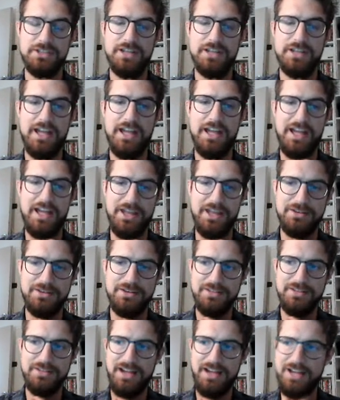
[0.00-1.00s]
and
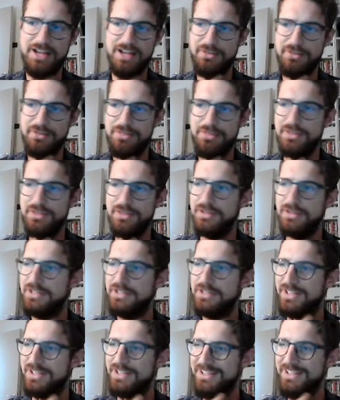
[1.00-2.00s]
I don't
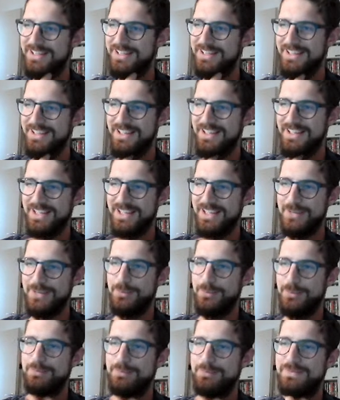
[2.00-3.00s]
think it
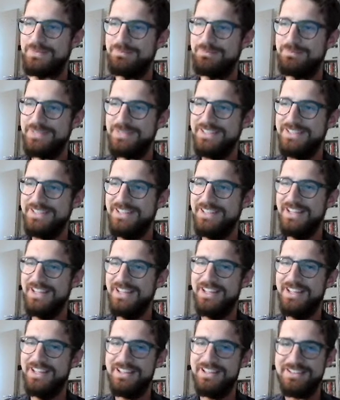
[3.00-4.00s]
would
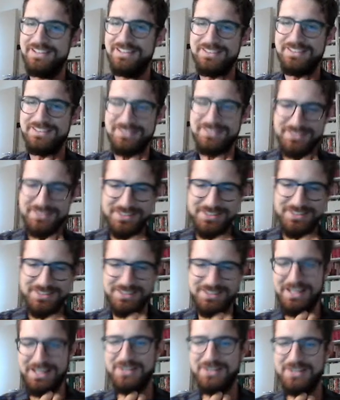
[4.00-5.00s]
be
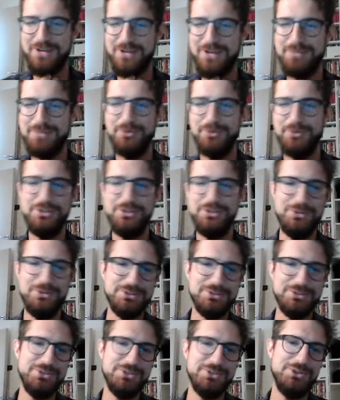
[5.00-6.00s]
an incredible
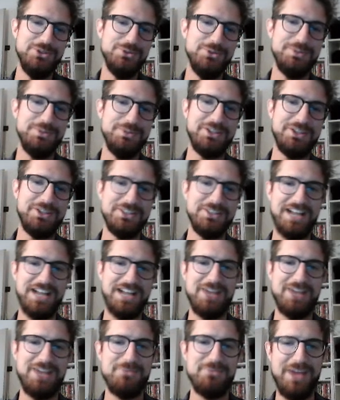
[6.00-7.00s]
news to you because
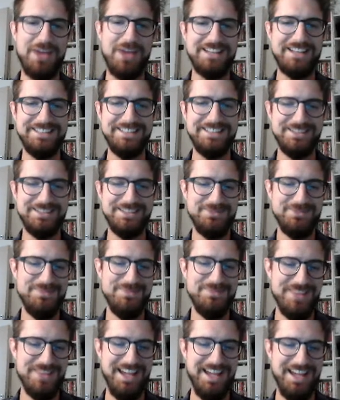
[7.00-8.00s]
I'm writing
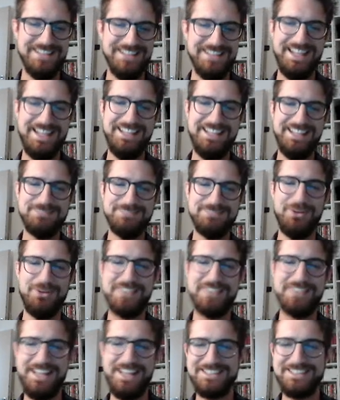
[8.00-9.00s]
daily
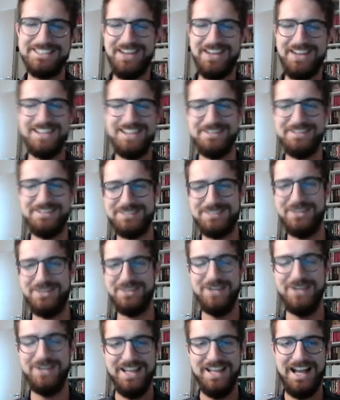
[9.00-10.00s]
spotlights on items,
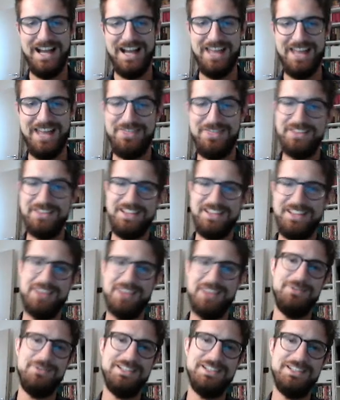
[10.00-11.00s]
so I think they
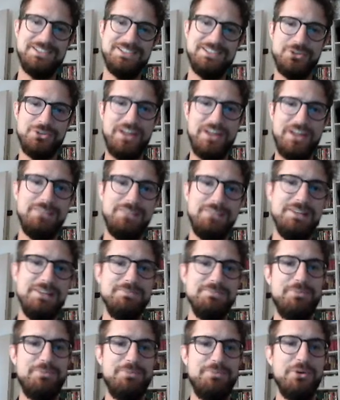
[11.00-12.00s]
are incredibly
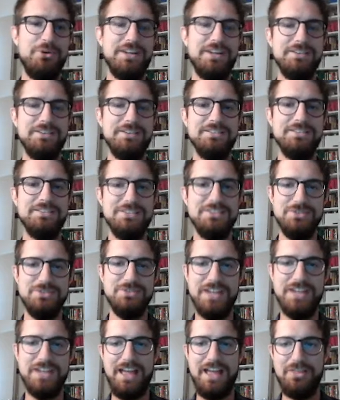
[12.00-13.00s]
important to
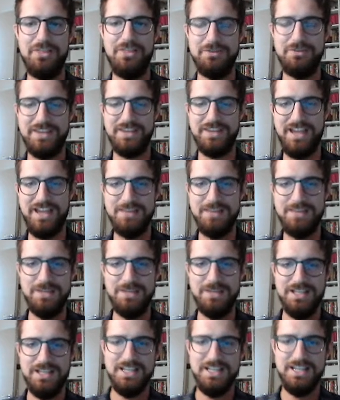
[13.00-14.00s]
the health of the game.
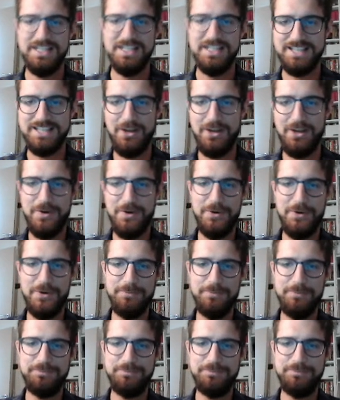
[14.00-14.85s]
So